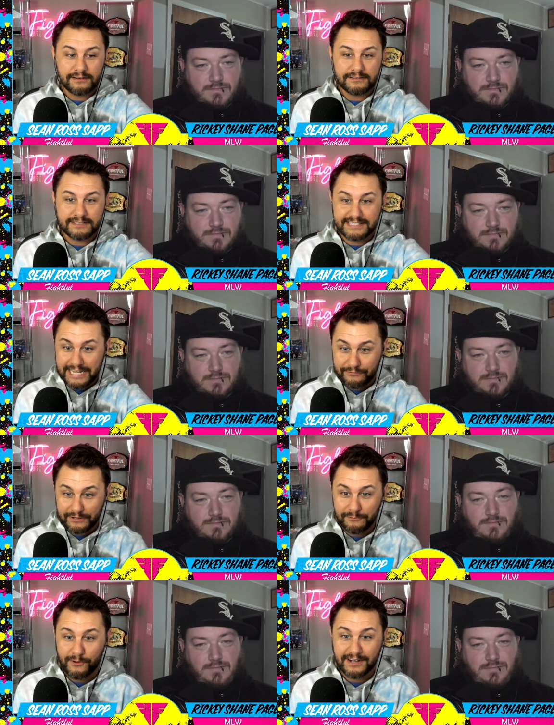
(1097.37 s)

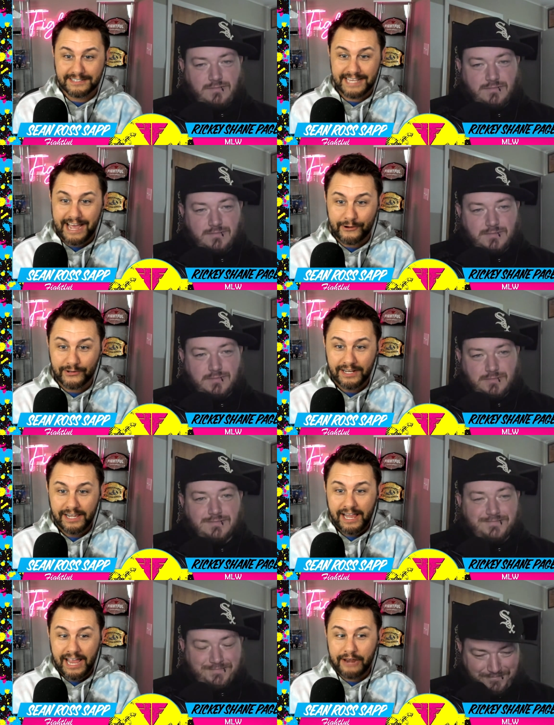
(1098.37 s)
Speaker 1: Steven walks out.
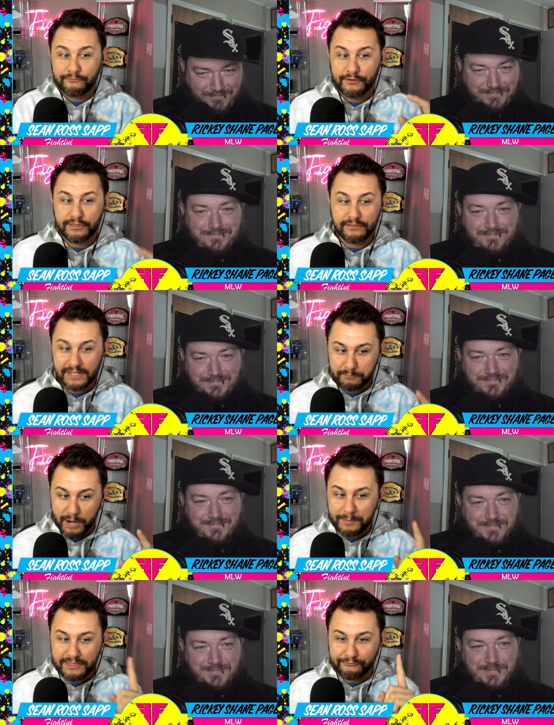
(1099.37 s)
And for the, like
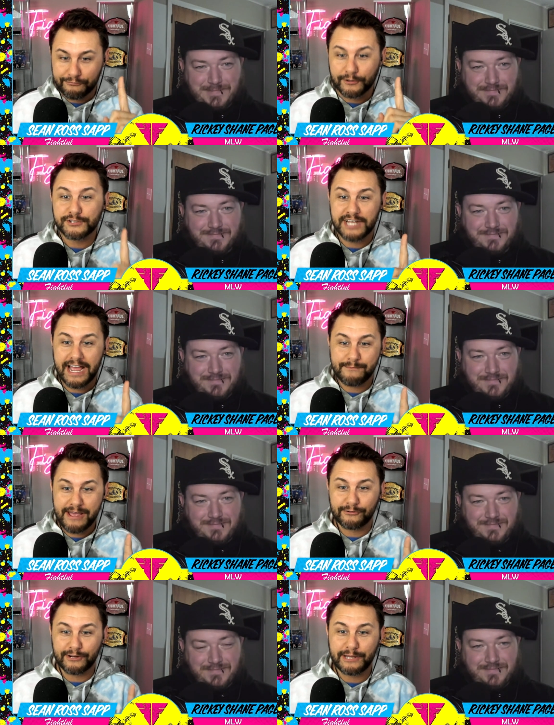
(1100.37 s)
probably the first time
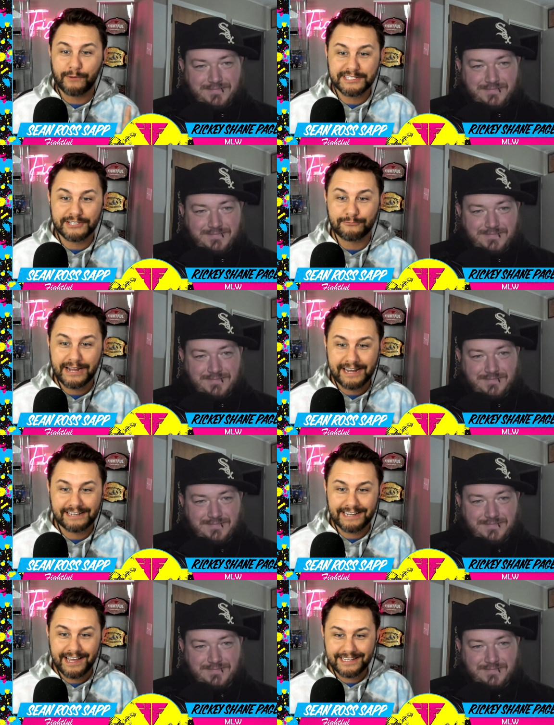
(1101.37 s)
ever, he wasn't
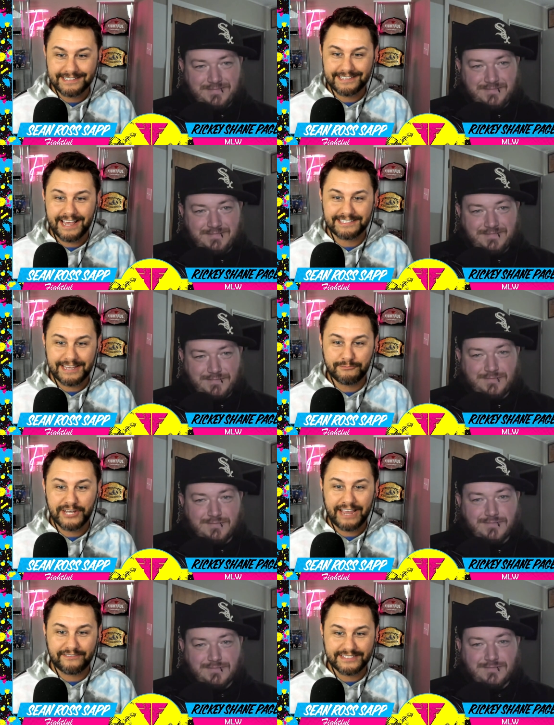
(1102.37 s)
recognized as
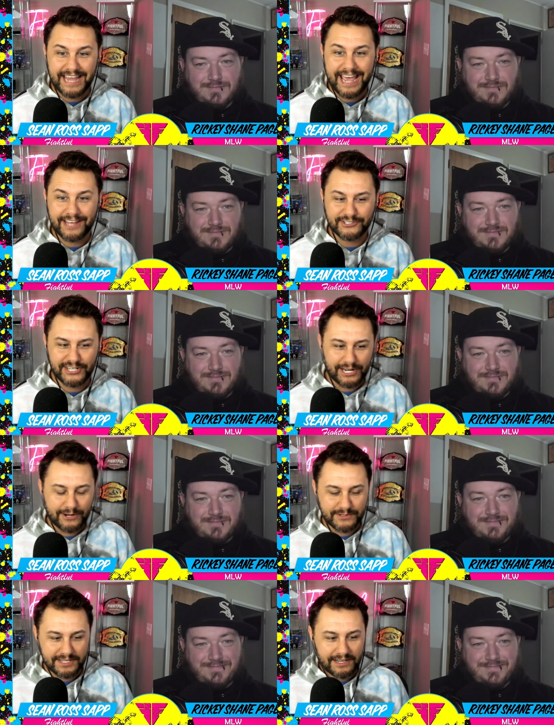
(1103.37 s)
MJF's dad. She
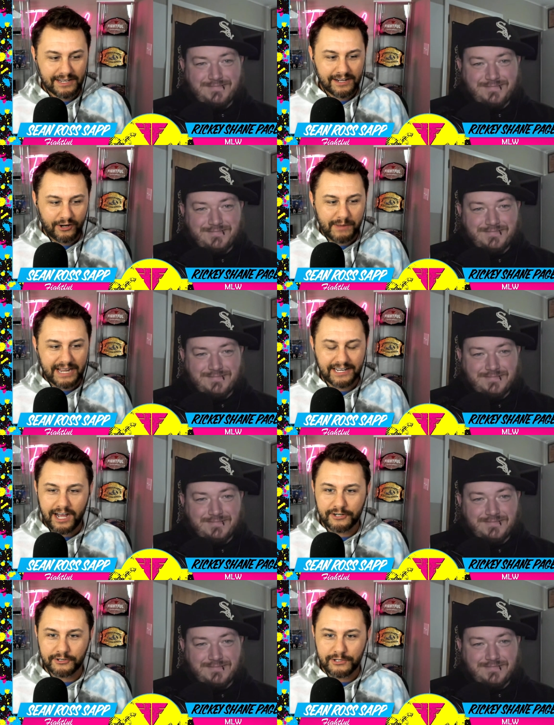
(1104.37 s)
goes, Oh my
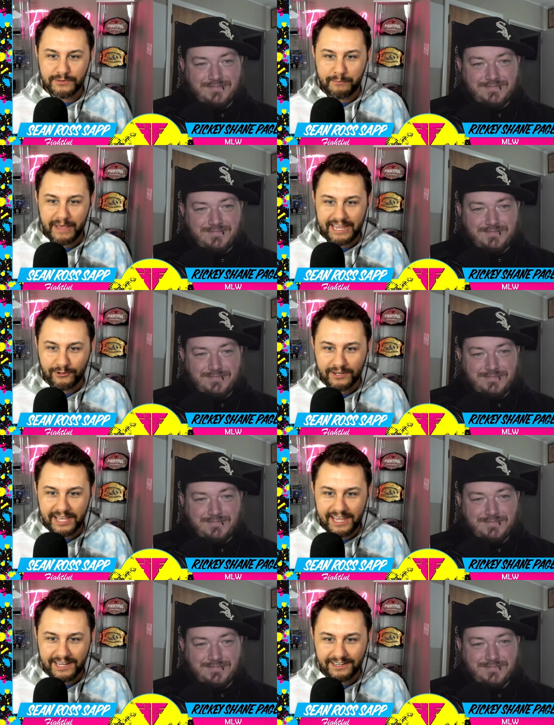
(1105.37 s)
God, are you the Bagel
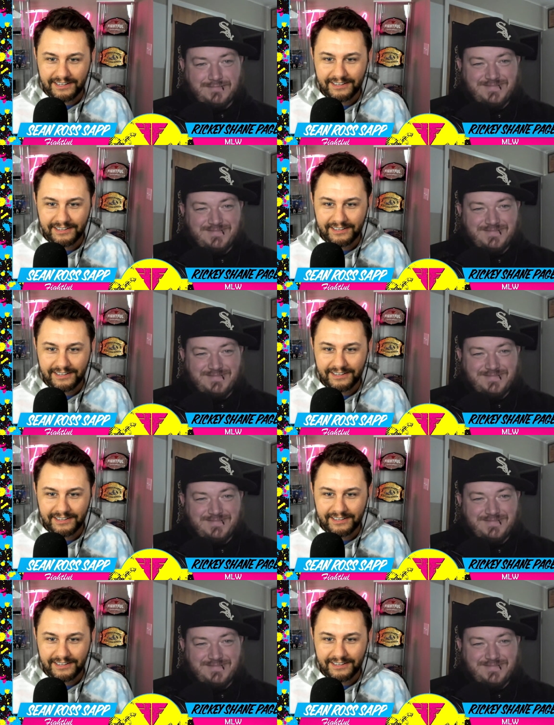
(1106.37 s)
King?